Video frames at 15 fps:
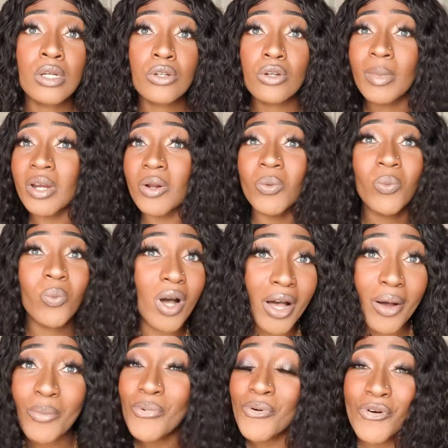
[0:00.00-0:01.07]
no matter
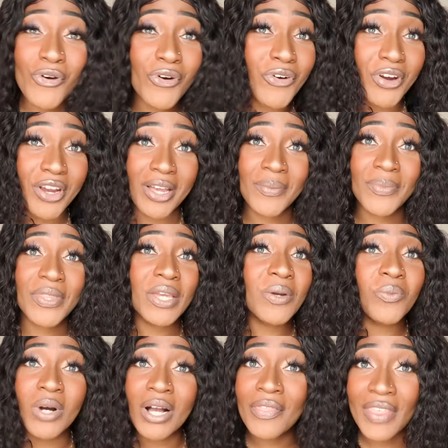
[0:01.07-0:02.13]
what program, they
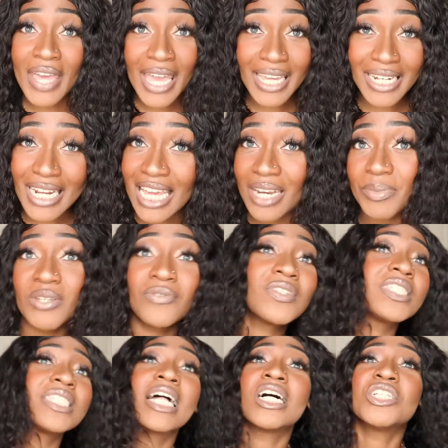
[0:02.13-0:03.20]
want that anatomy and
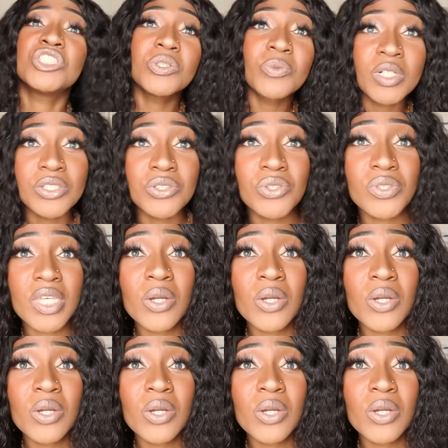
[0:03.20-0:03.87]
physiology 1 and 2.